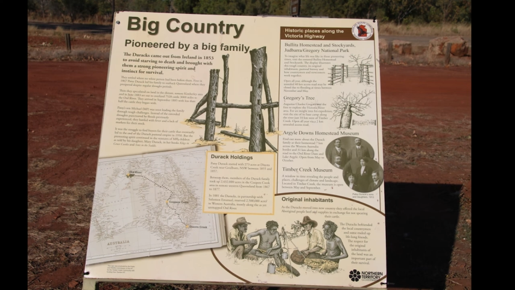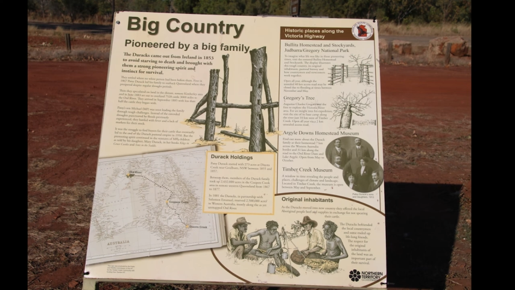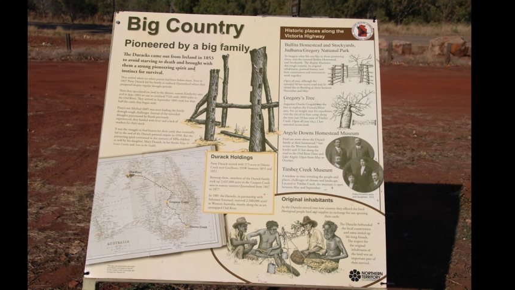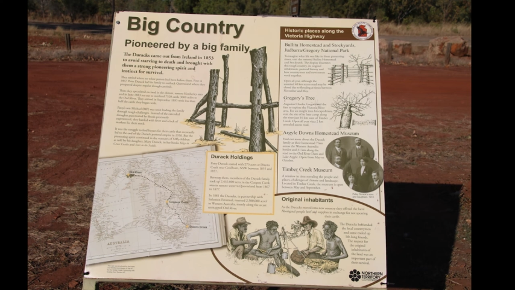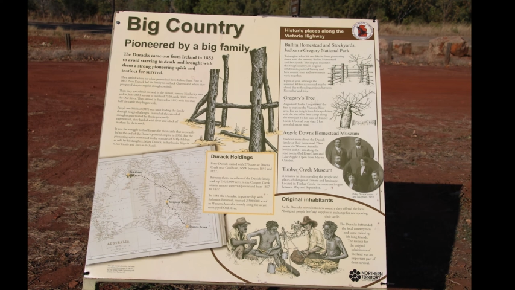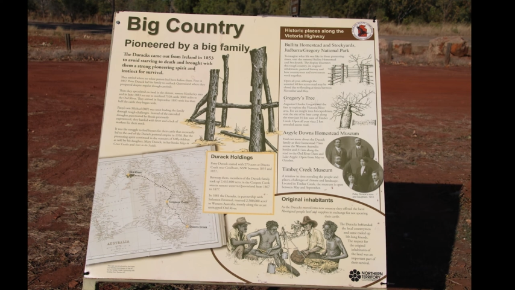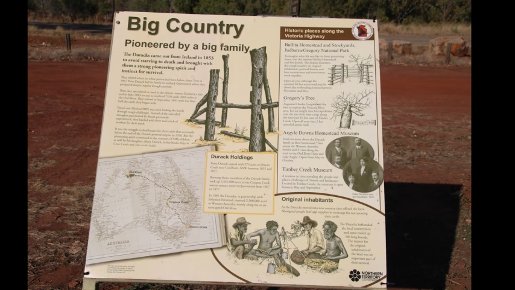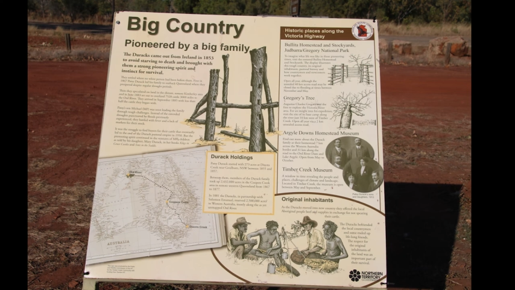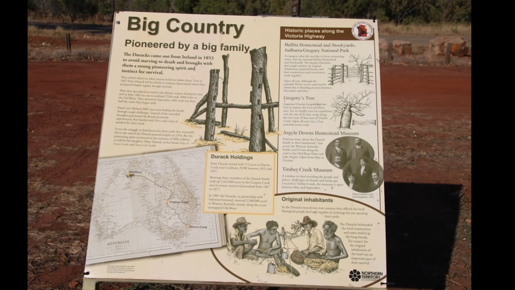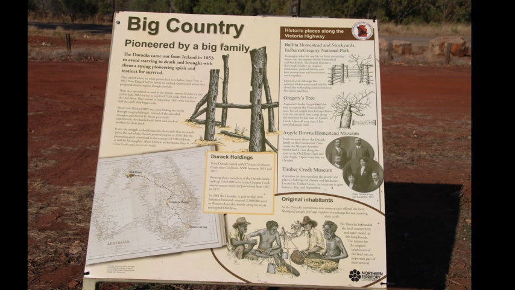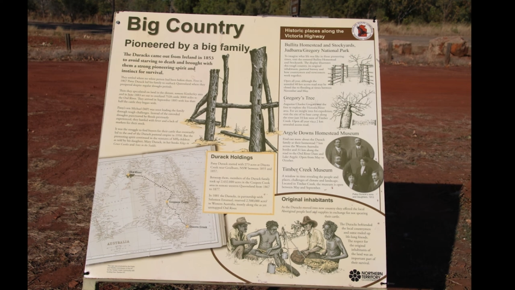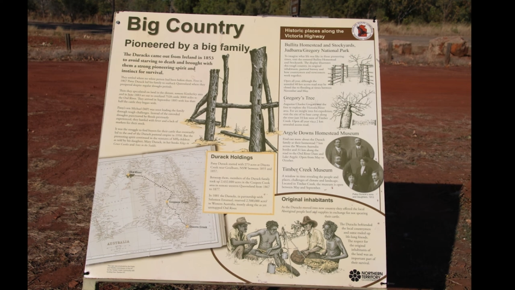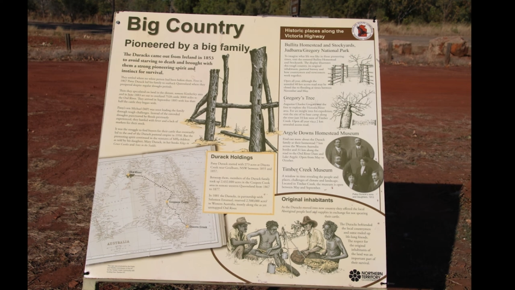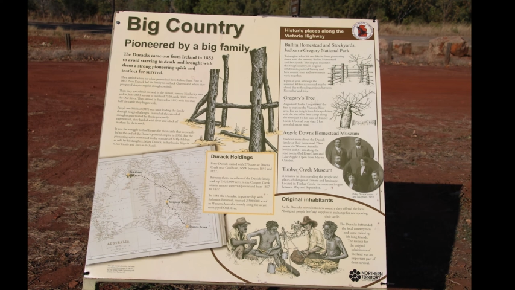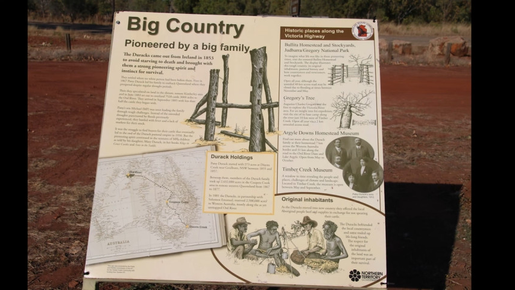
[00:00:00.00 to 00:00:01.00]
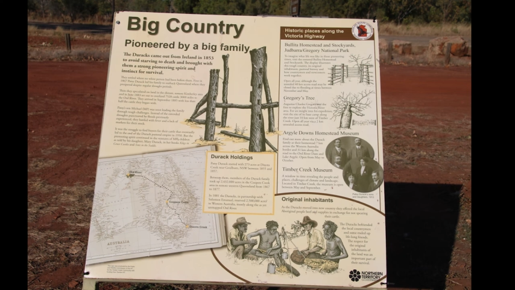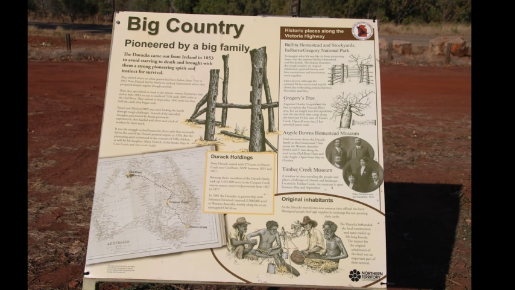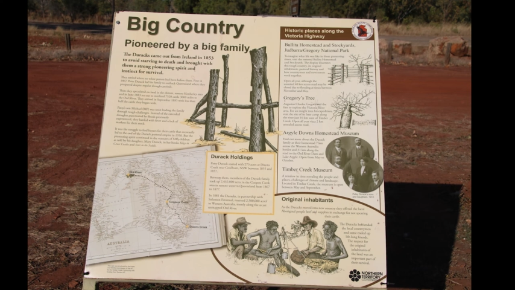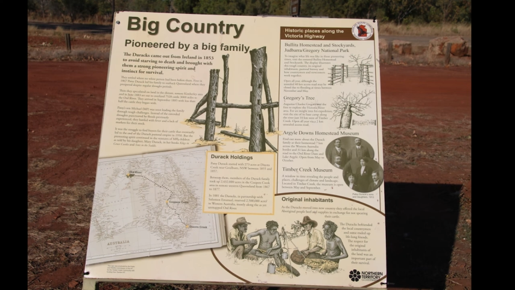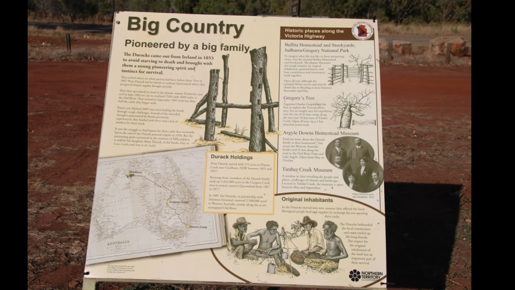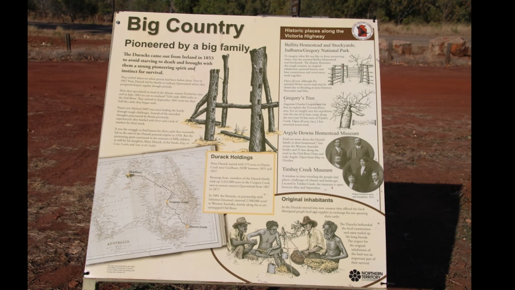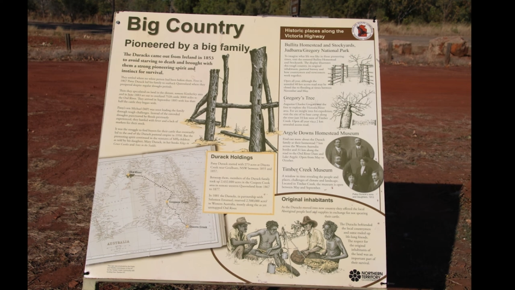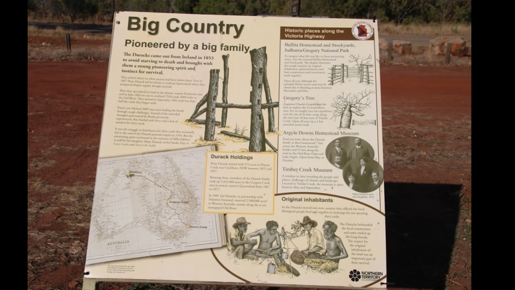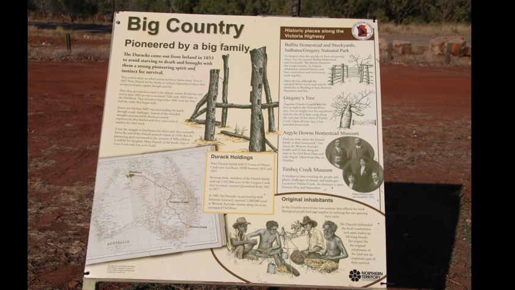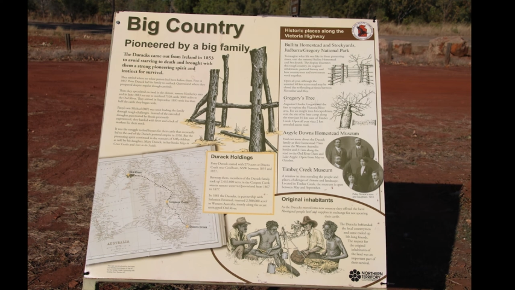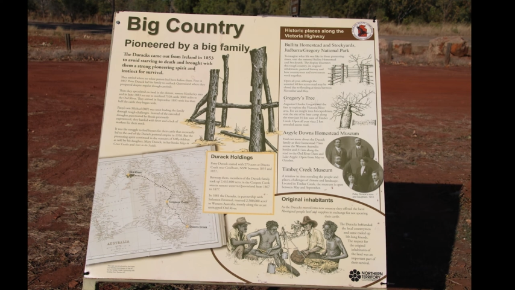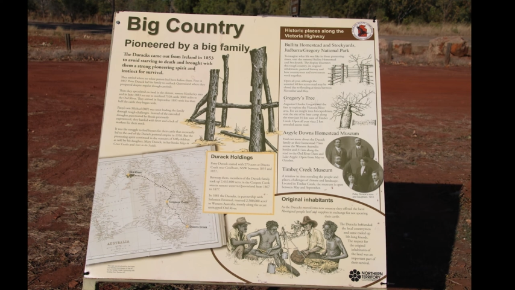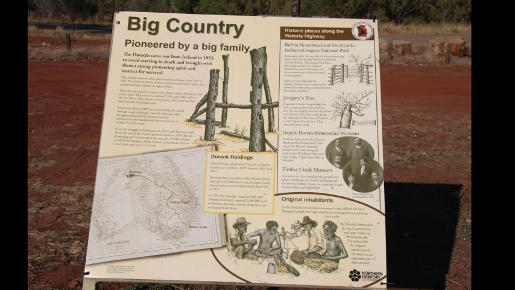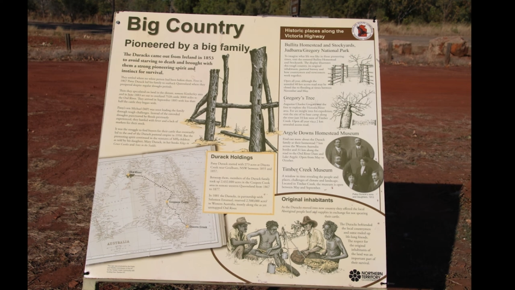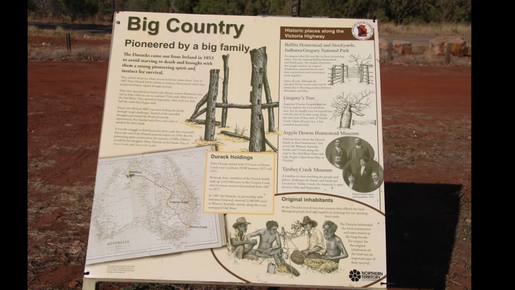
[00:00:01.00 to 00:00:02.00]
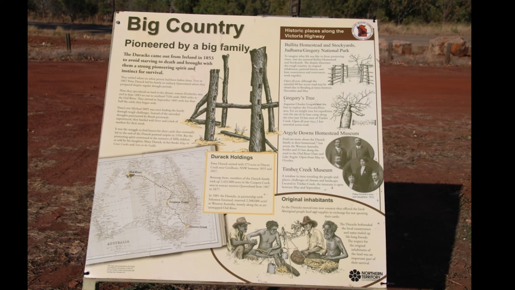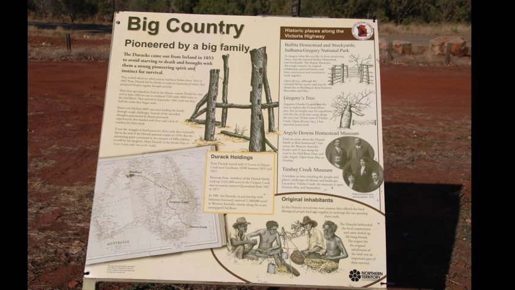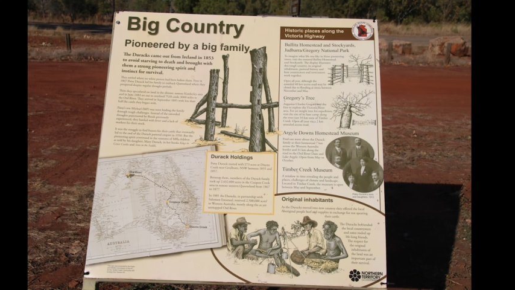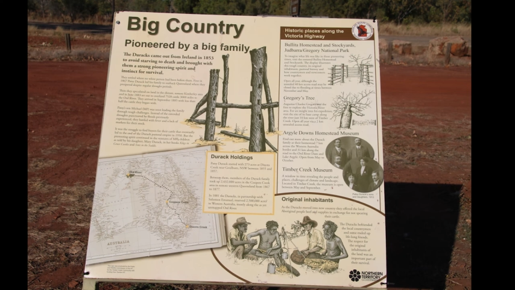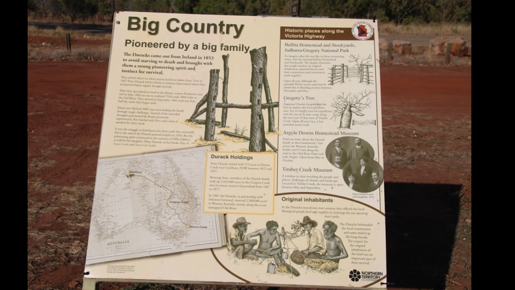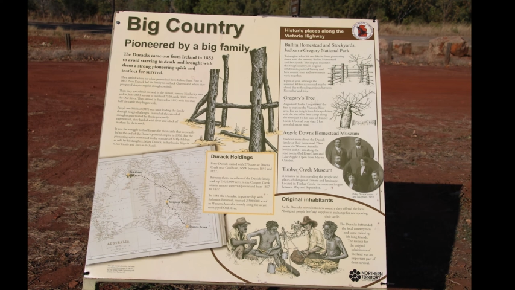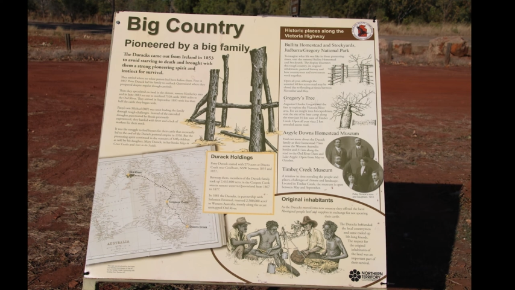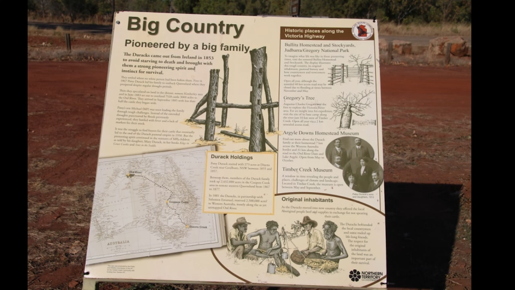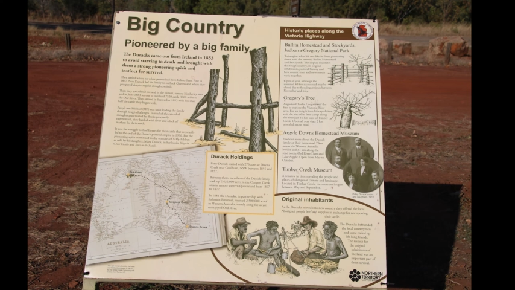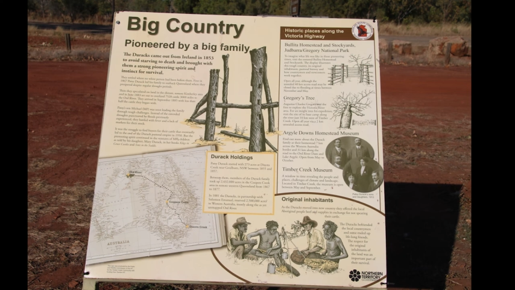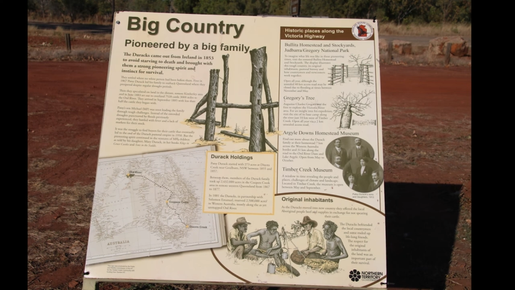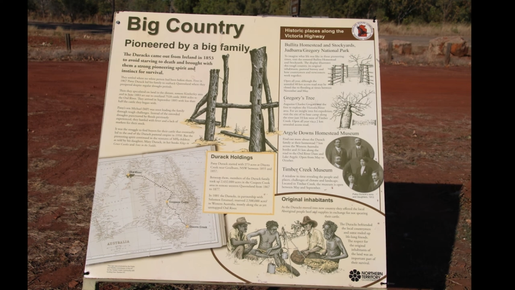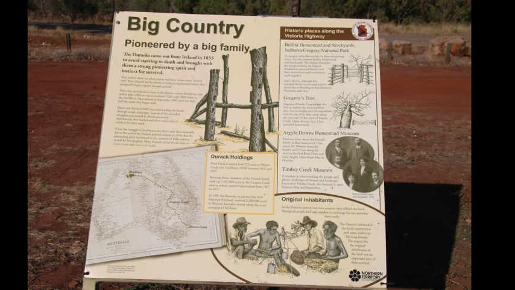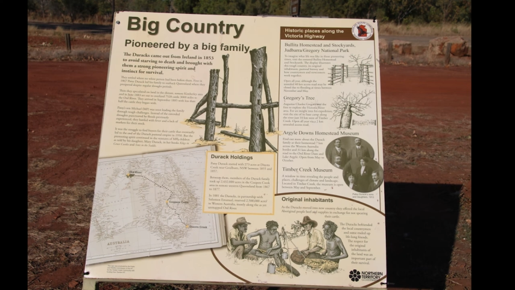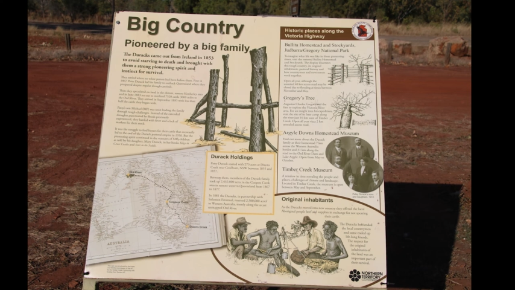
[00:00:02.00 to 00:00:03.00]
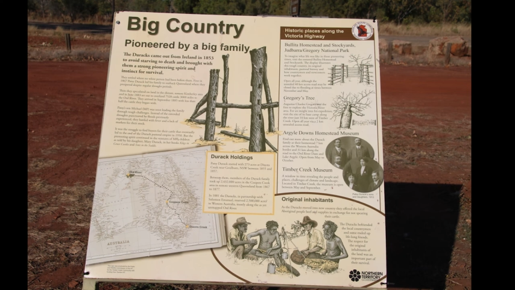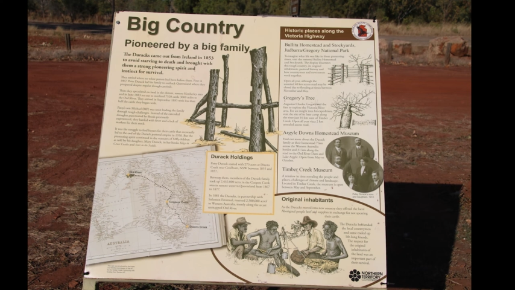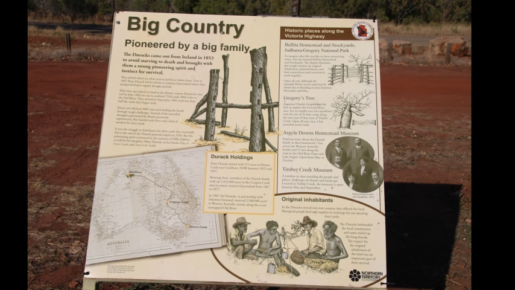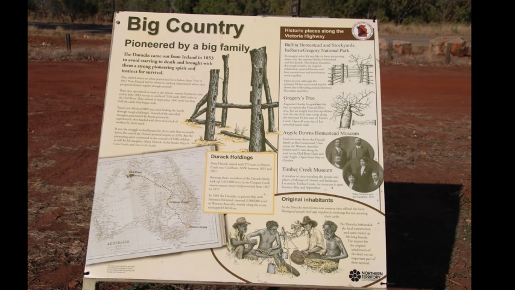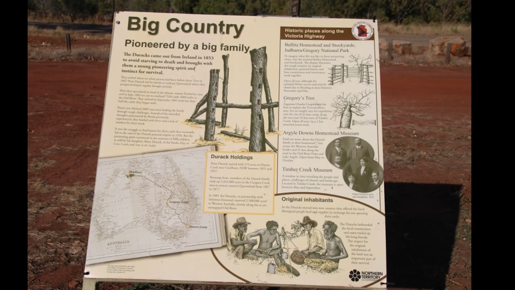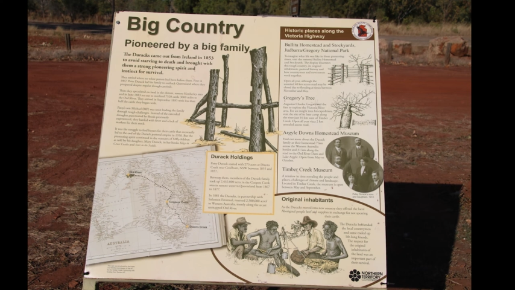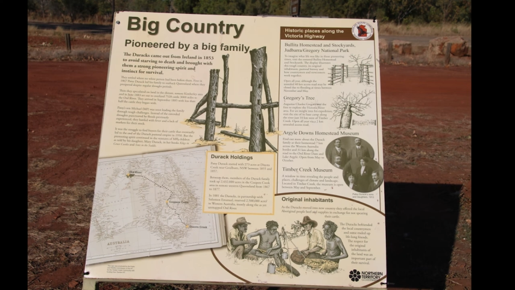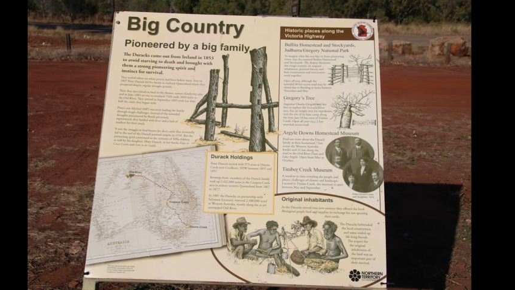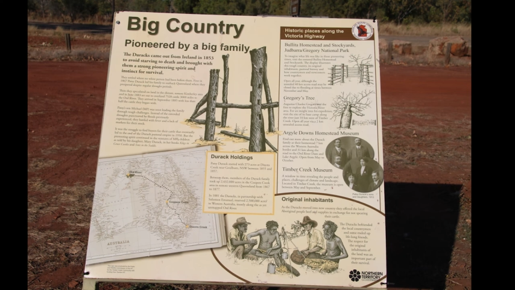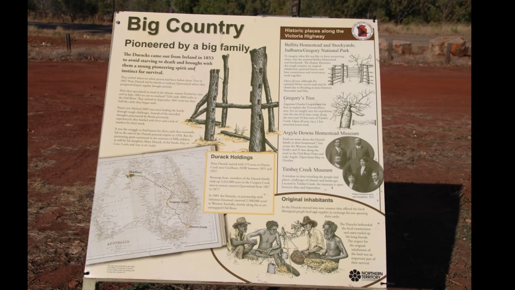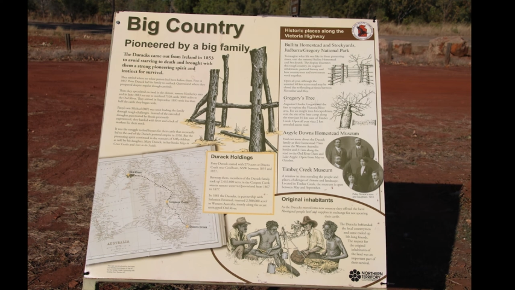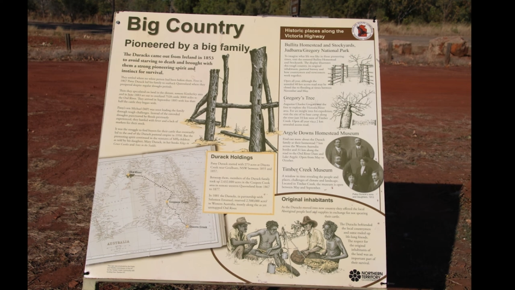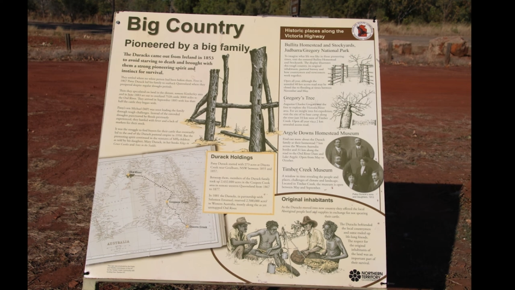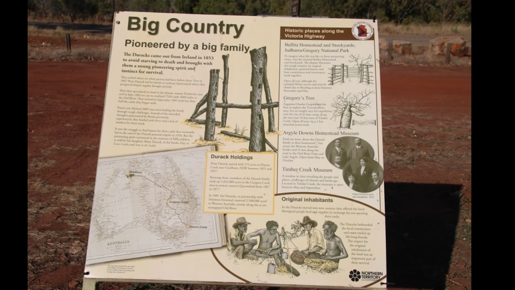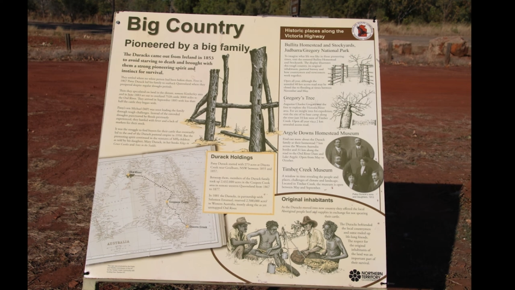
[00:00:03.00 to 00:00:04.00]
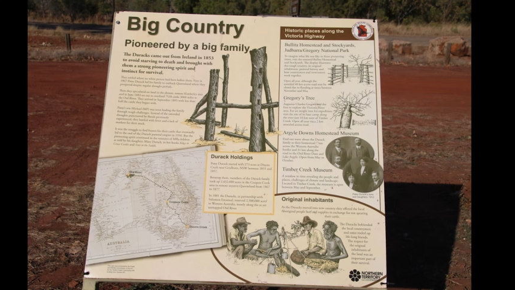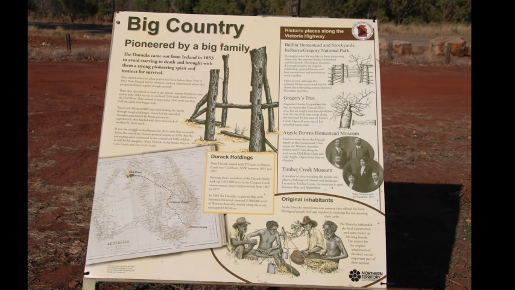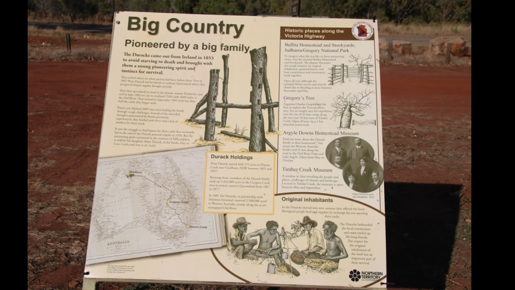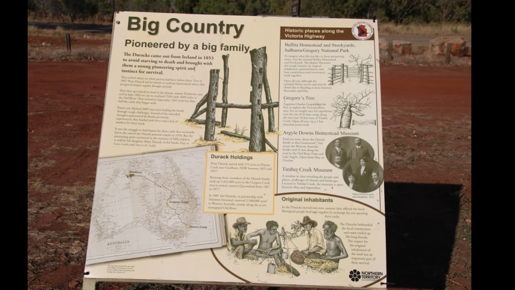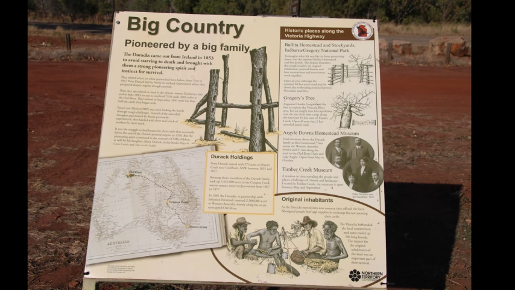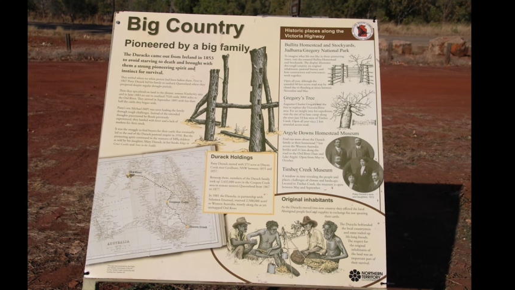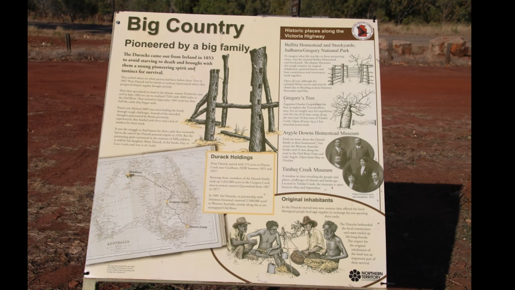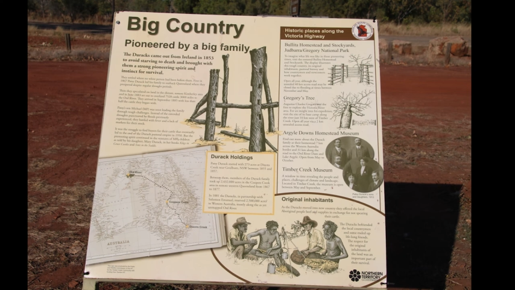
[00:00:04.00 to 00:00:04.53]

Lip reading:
Nobody's mouth can be seen.